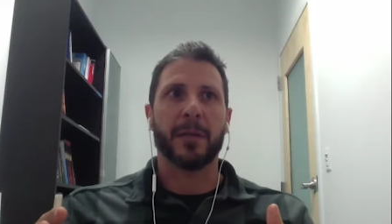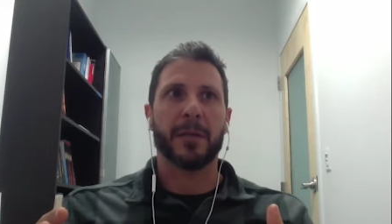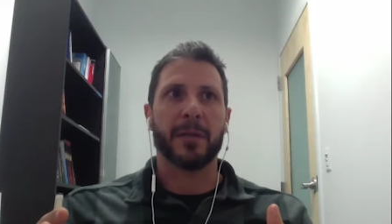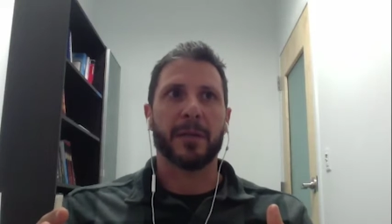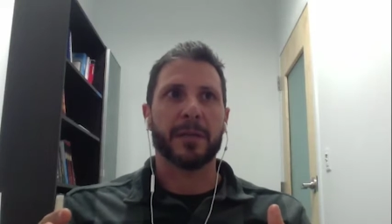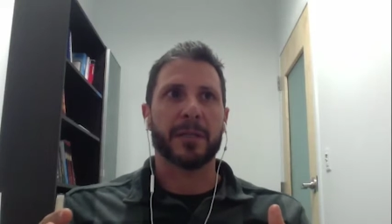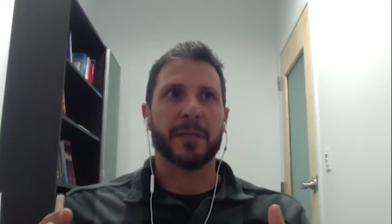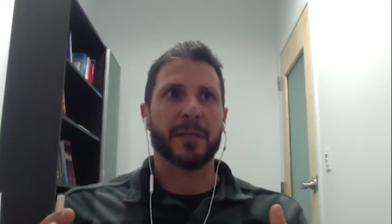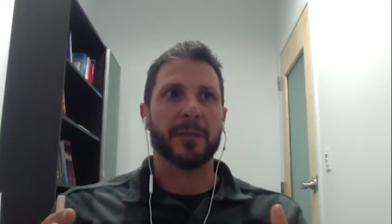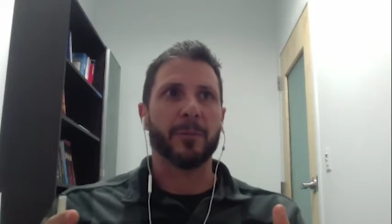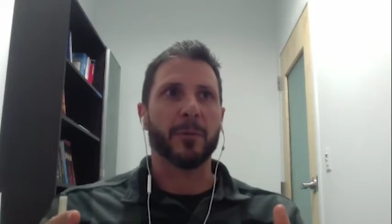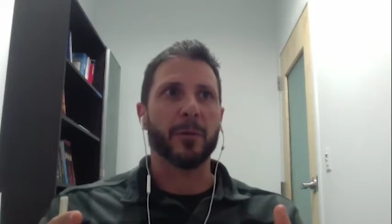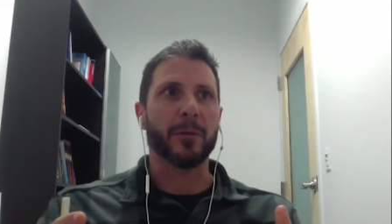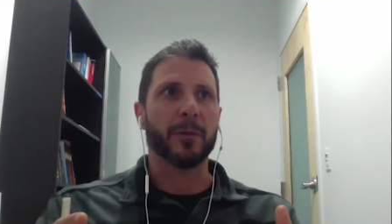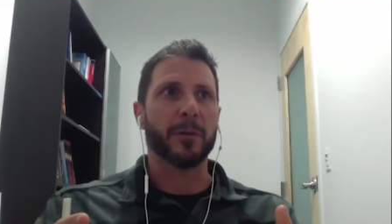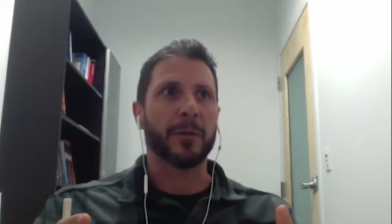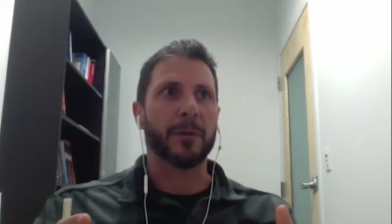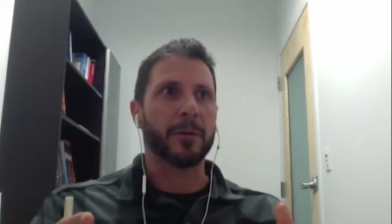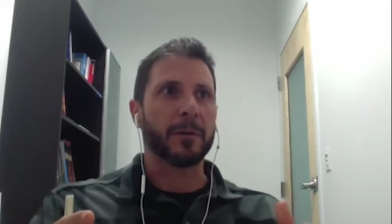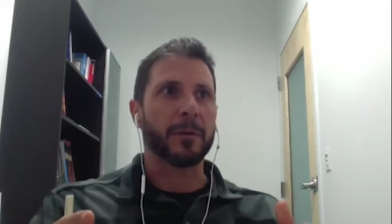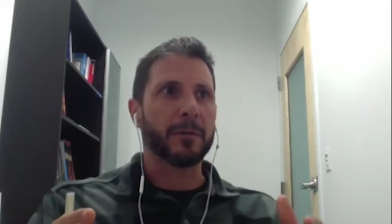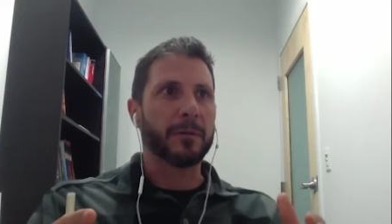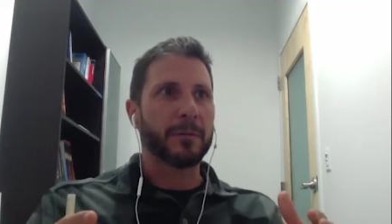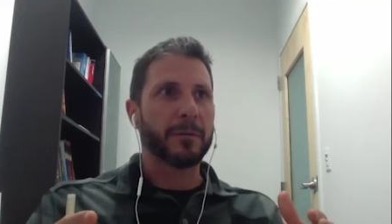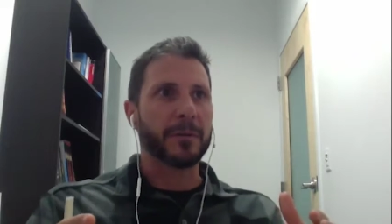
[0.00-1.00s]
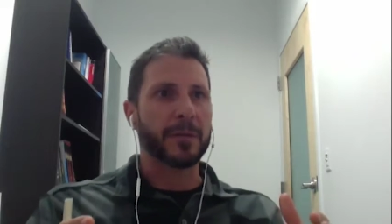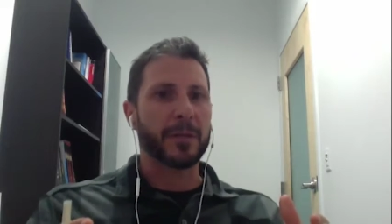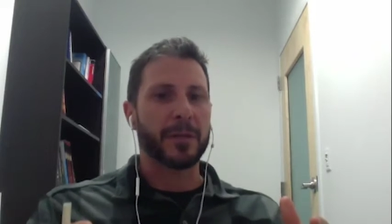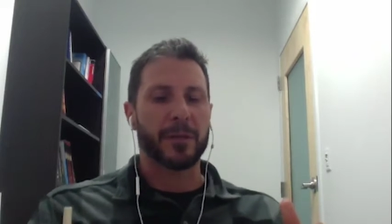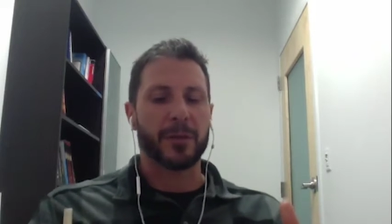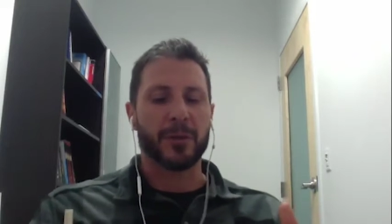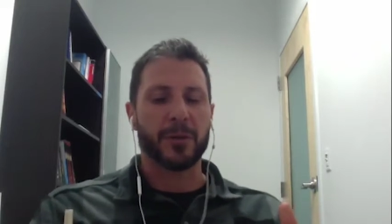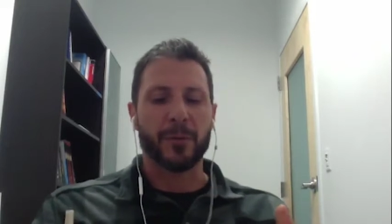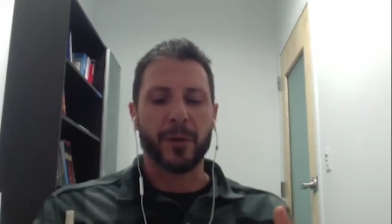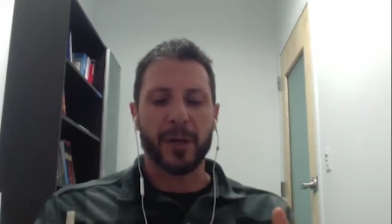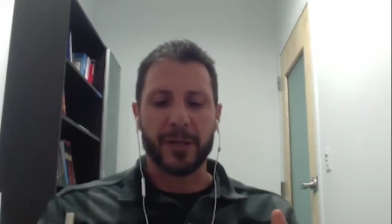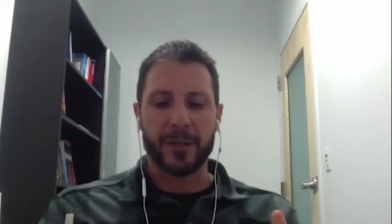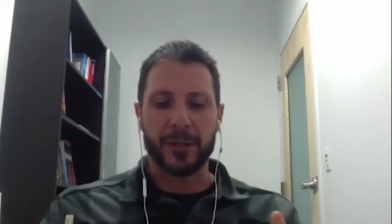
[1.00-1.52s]
in a similar
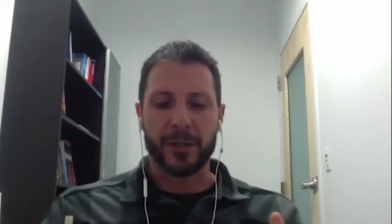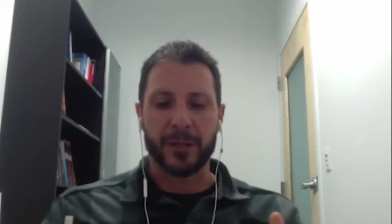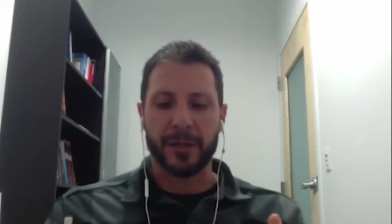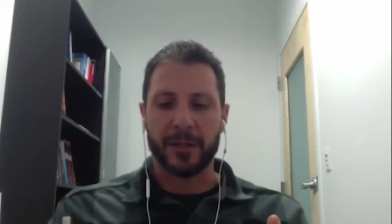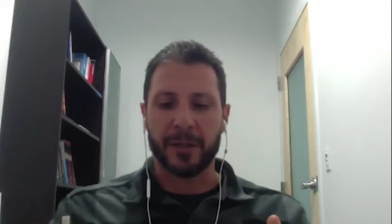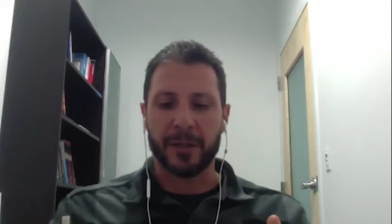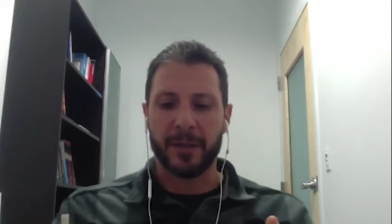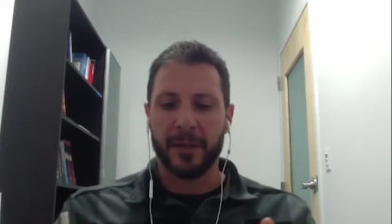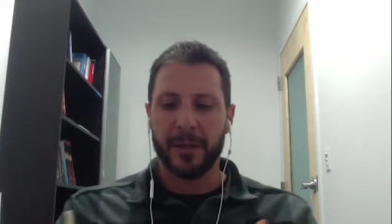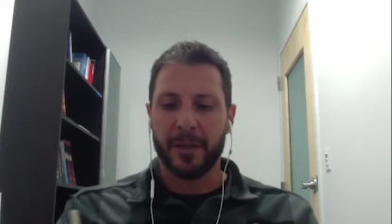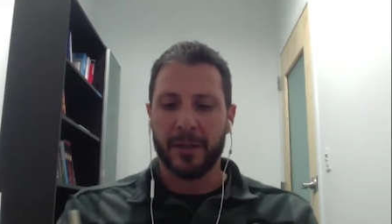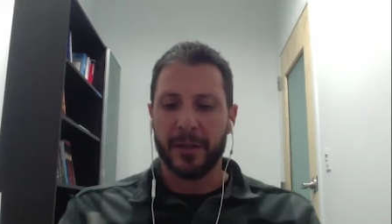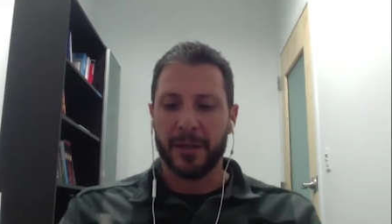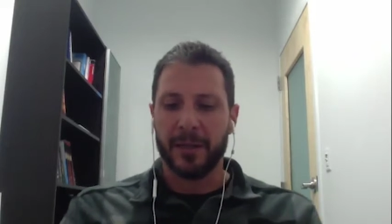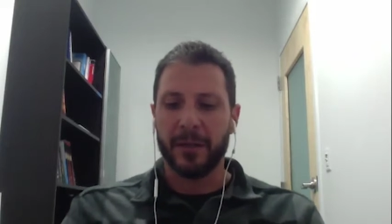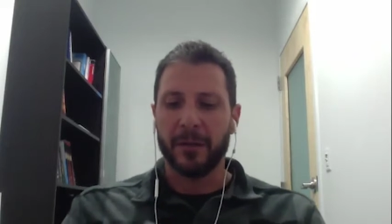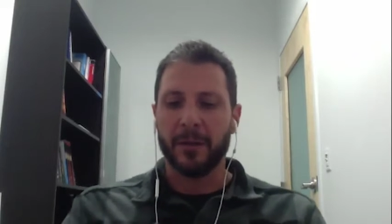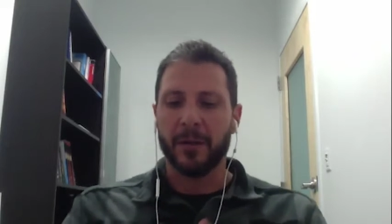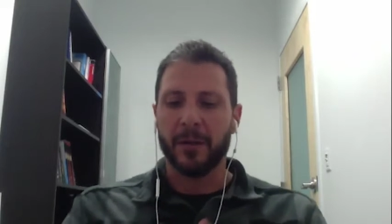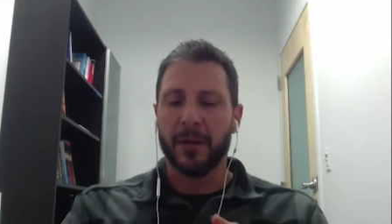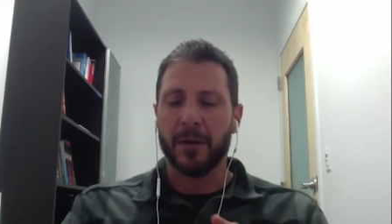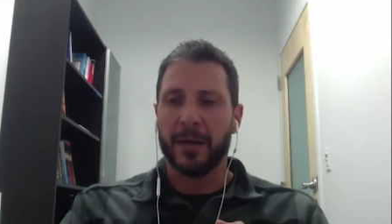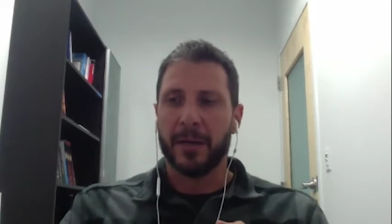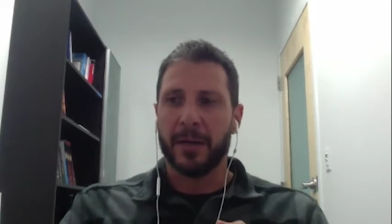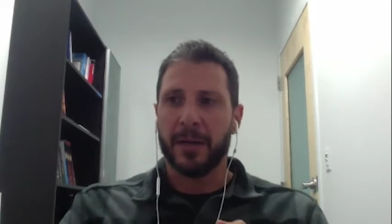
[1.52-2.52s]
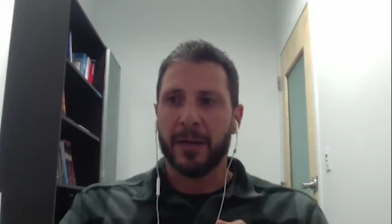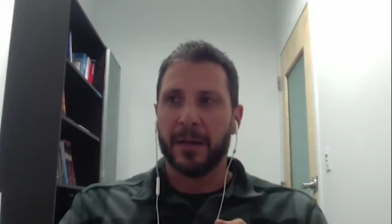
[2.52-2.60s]
situation, you know,